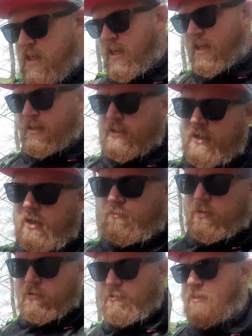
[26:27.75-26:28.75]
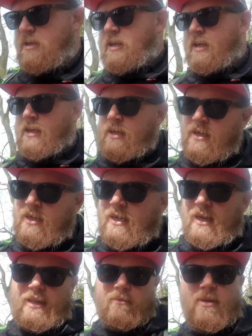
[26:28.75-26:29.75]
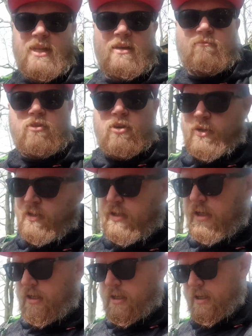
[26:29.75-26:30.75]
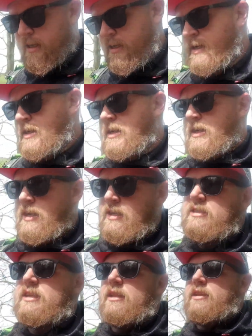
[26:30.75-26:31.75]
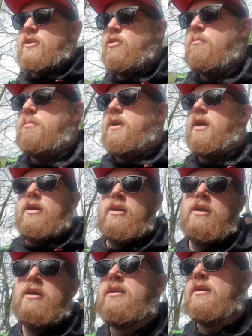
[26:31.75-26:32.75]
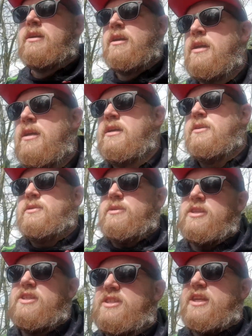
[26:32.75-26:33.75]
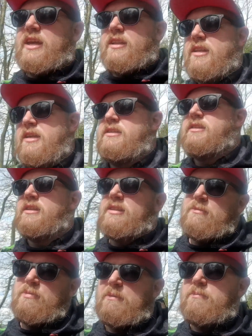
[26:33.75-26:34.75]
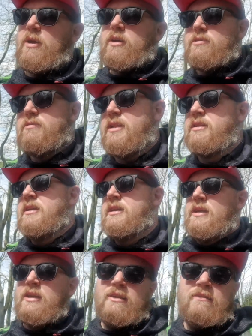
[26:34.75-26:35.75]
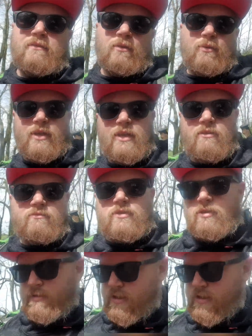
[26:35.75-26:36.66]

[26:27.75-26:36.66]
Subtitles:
and I could probably, at the minute I'm rocking the Stanley cook pot, which is stainless. It's a big pot as well. I went down to a